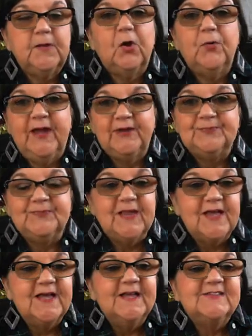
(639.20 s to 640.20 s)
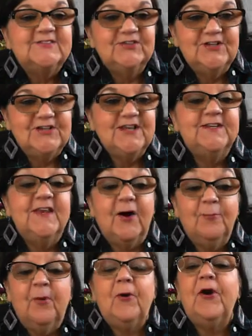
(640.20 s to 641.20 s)
Okay, so then
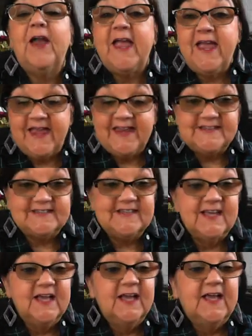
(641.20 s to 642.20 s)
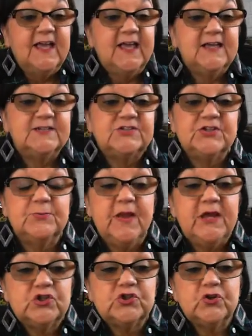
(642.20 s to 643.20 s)
number 8 is to
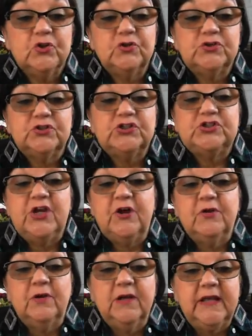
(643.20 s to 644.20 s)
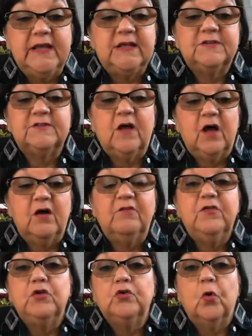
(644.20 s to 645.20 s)
make sure to share links
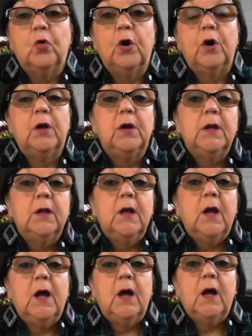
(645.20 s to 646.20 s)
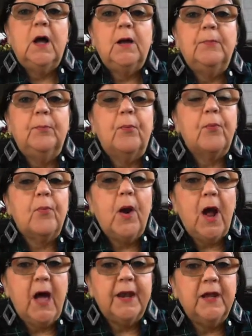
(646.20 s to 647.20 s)
of your
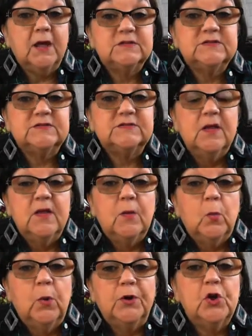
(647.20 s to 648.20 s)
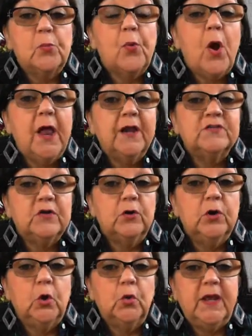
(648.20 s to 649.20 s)
products, where your products are
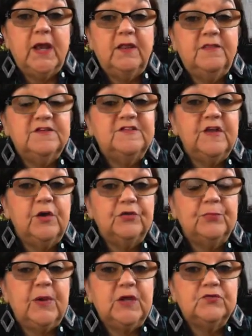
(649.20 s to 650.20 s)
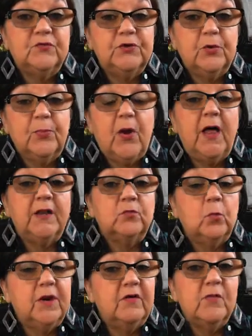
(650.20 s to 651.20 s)
located, the sales page for your
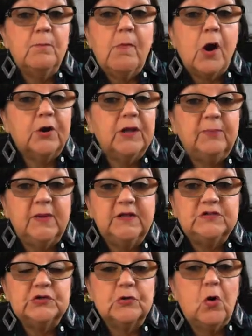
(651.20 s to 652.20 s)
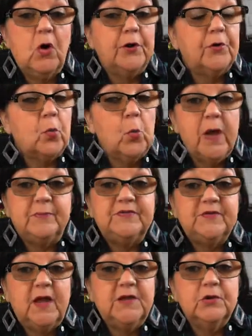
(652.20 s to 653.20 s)
product, whatever marketplace you're on or
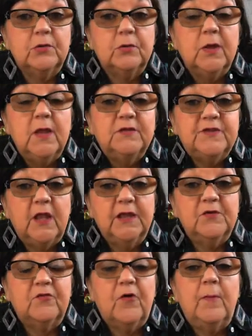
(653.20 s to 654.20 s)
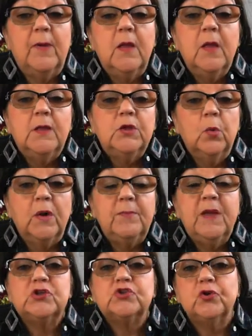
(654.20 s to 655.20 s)
website you're selling from. You want to
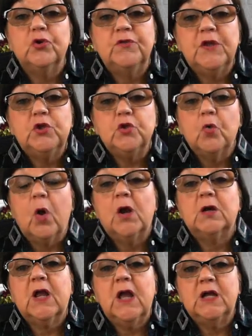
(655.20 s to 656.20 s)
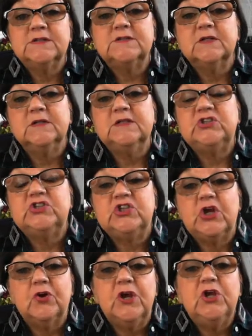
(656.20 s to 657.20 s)
make sure that you are constantly
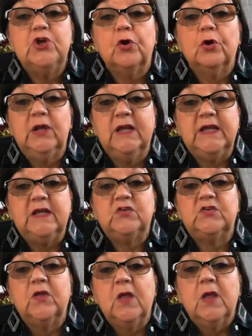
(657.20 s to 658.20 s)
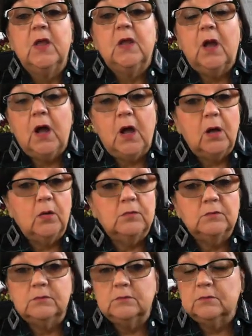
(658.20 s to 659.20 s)
sharing your links
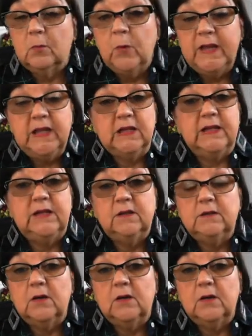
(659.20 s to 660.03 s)
weekly.